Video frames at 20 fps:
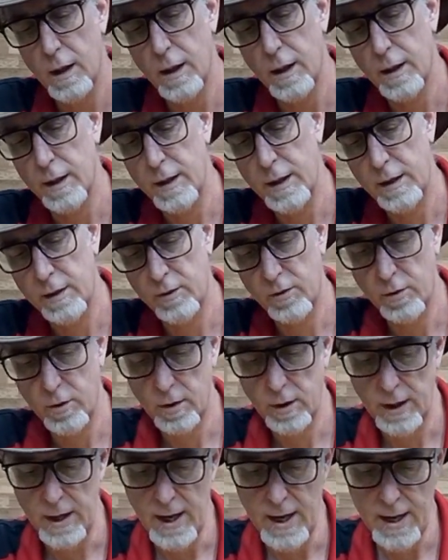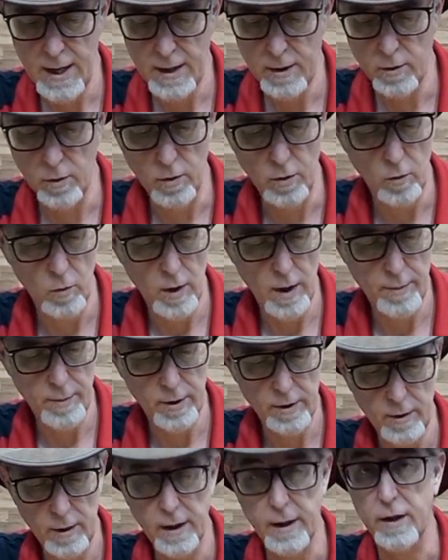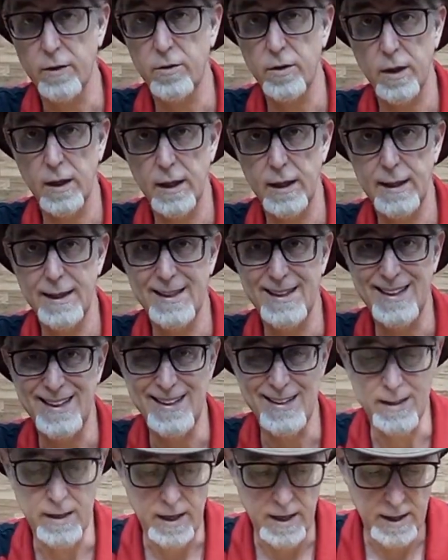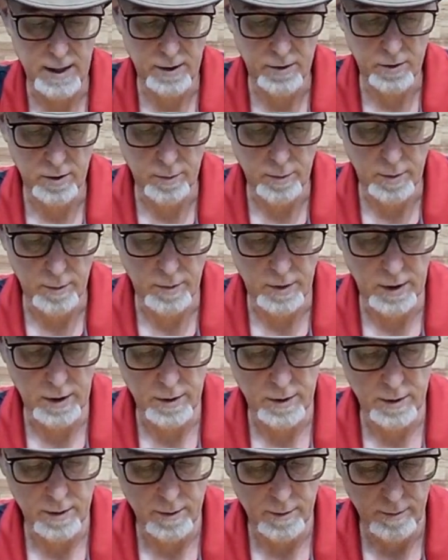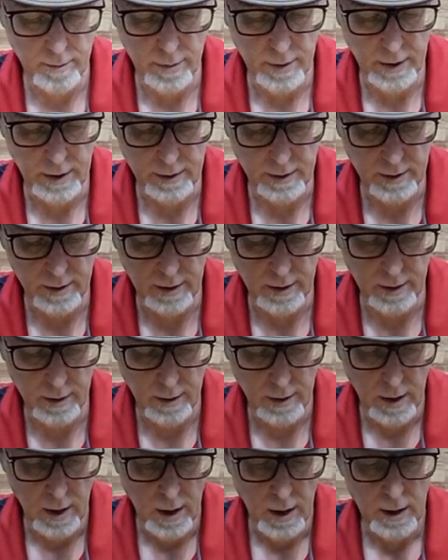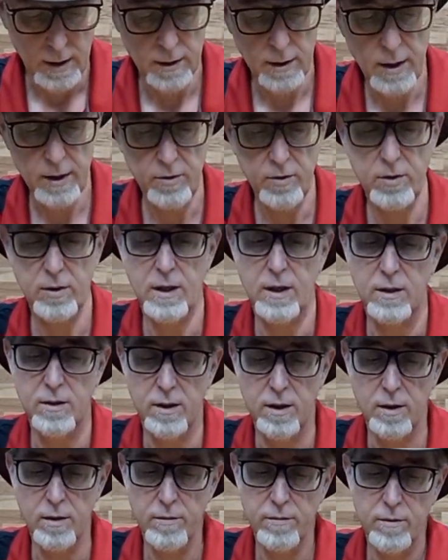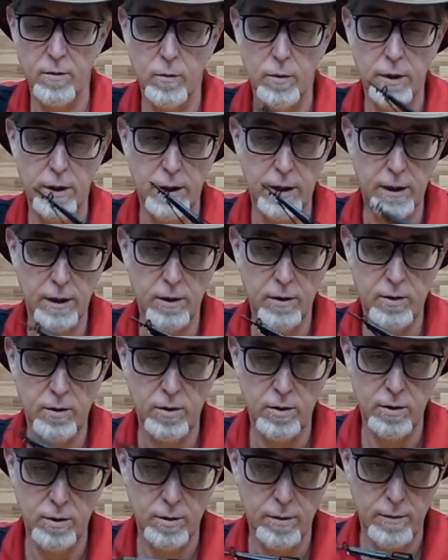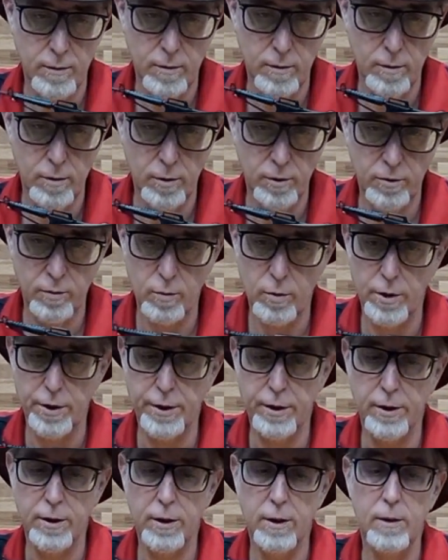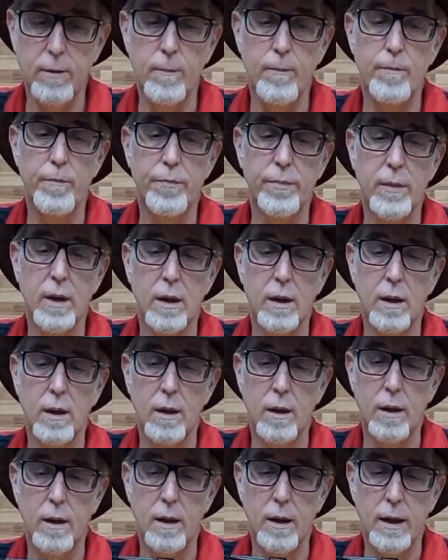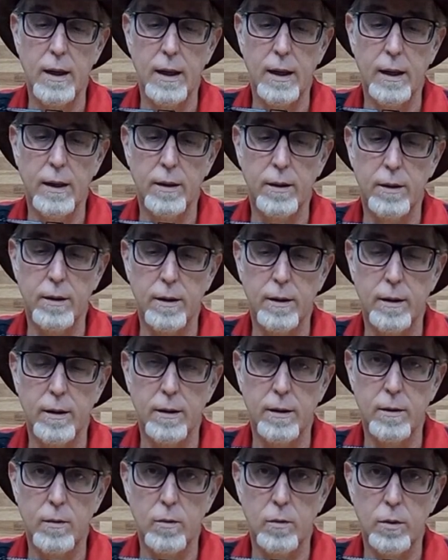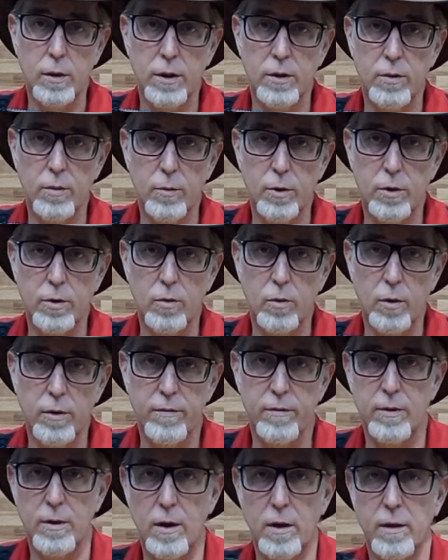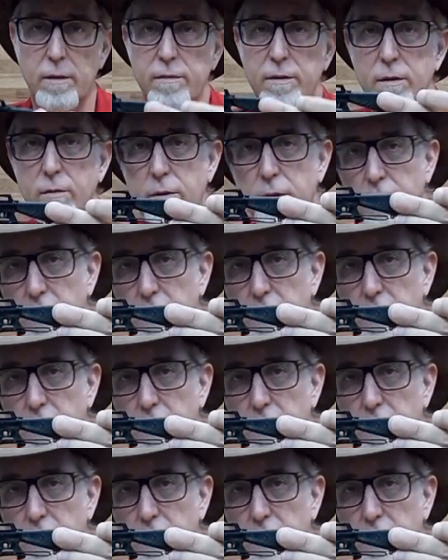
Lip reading: he can certainly handle the weapon. Like I said, I need to heat the hands up a bit, but nice detail for what it is. Looks pretty good. And we'll get some good toy photography with